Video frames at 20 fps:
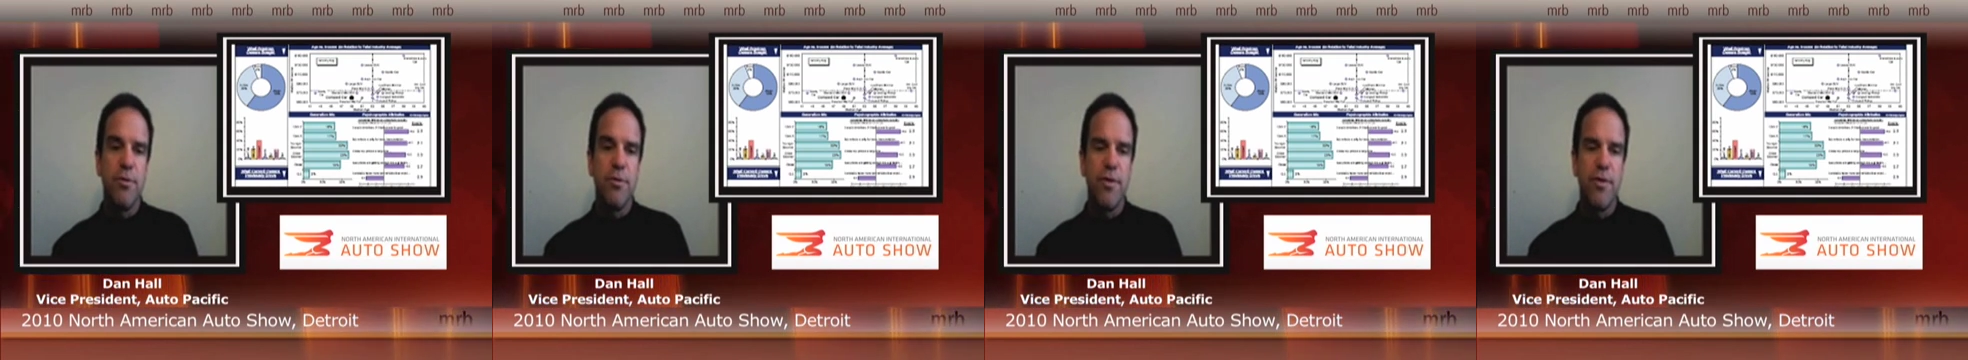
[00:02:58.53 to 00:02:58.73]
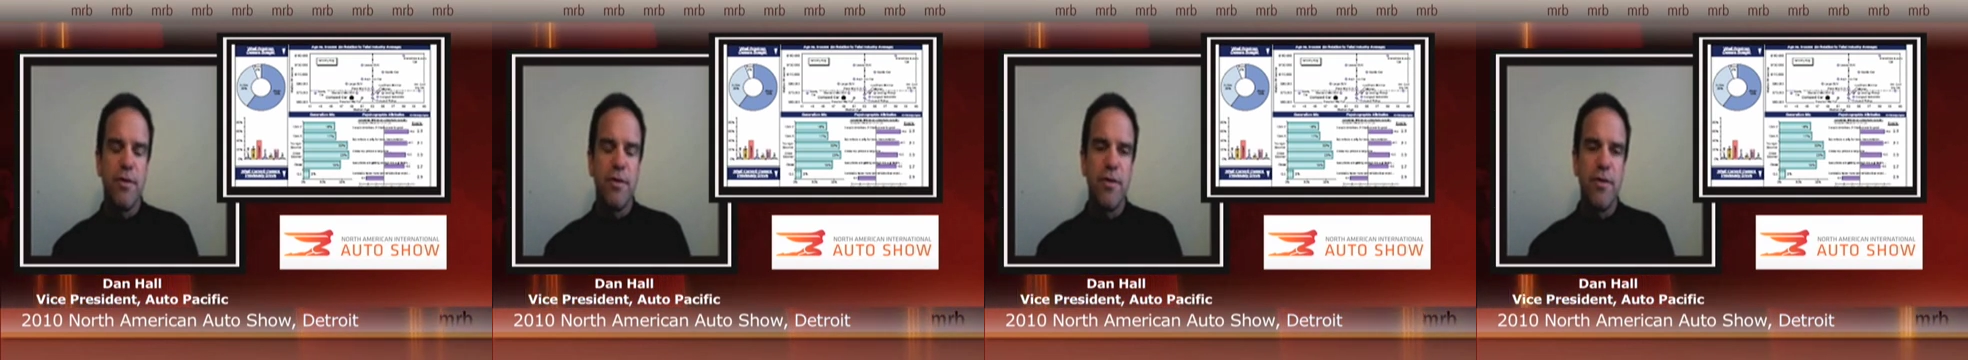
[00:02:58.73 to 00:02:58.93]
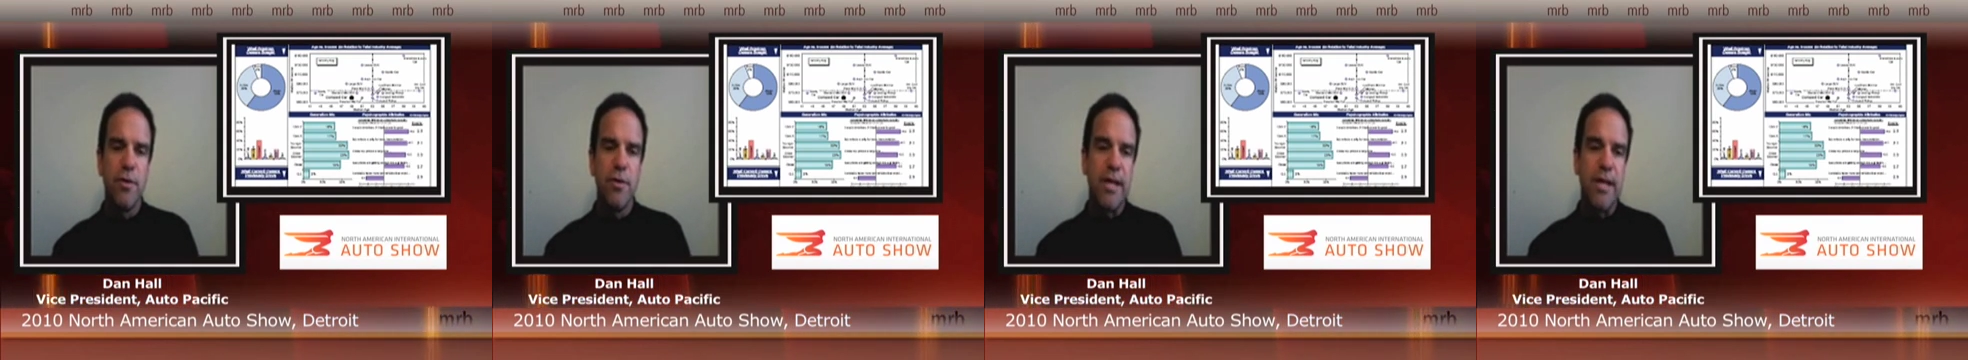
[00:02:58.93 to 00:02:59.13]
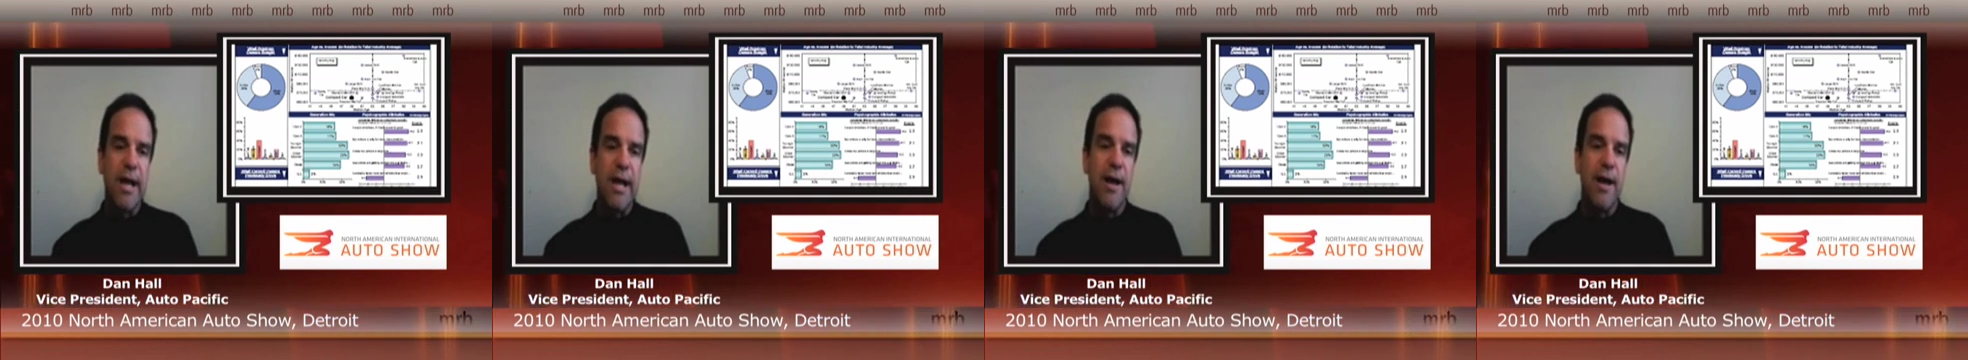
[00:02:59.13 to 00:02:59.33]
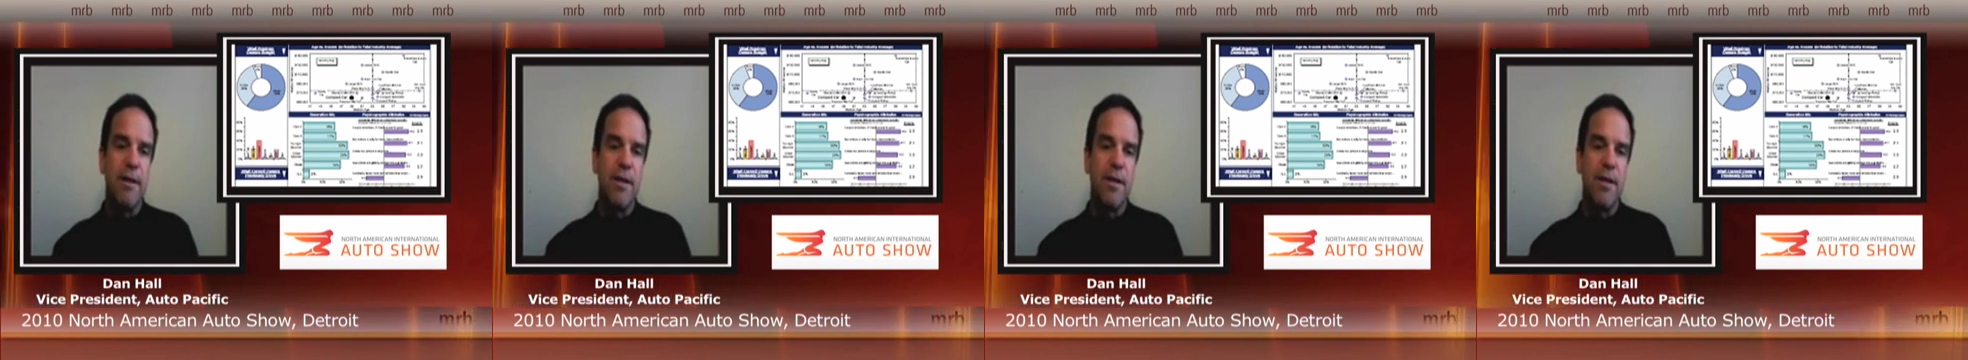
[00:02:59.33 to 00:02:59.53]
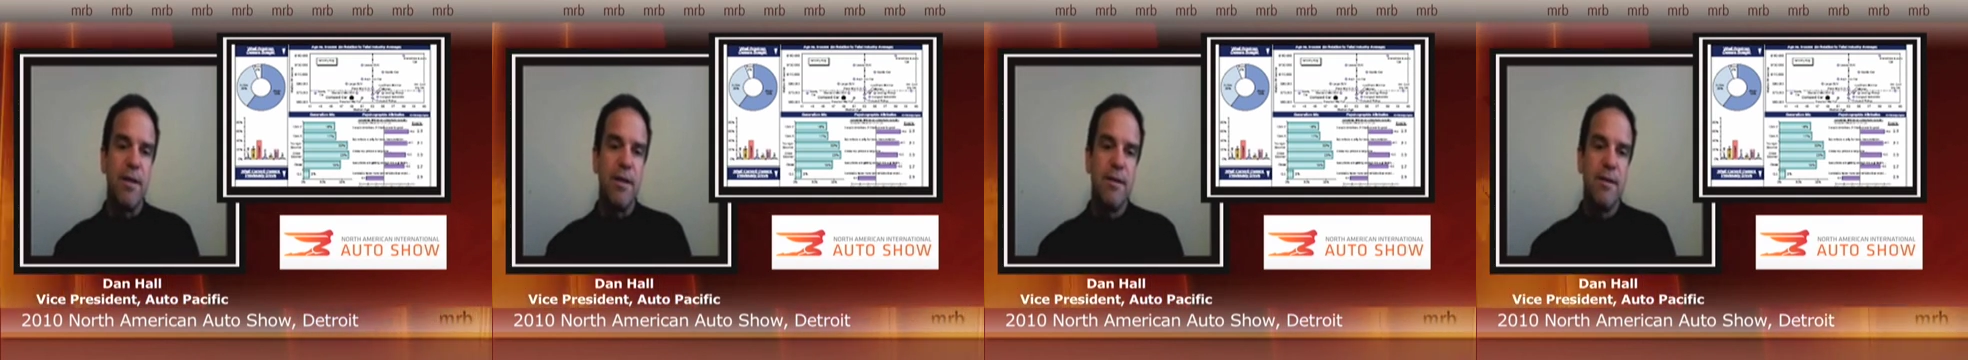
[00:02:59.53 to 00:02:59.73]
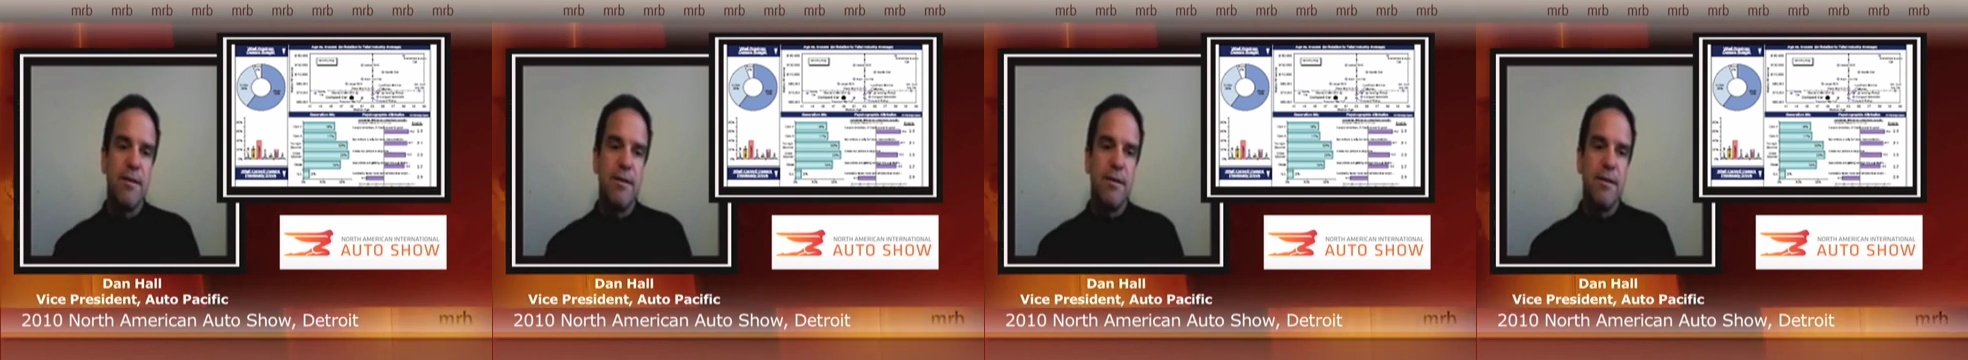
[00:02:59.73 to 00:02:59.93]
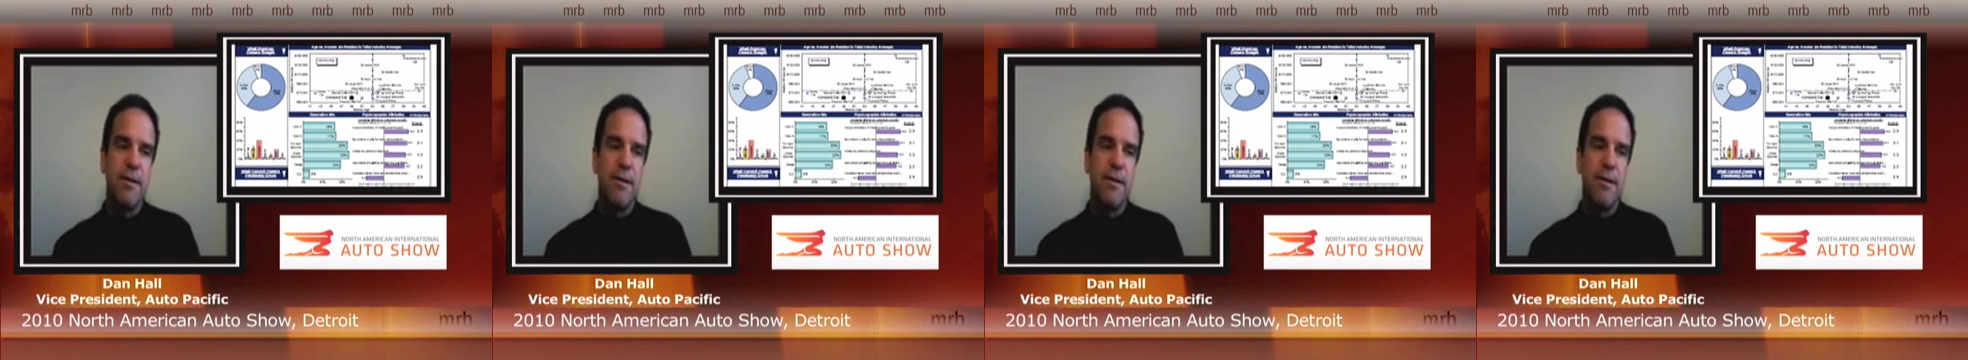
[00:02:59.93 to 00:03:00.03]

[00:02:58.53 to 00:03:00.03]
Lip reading: improving fuel economy.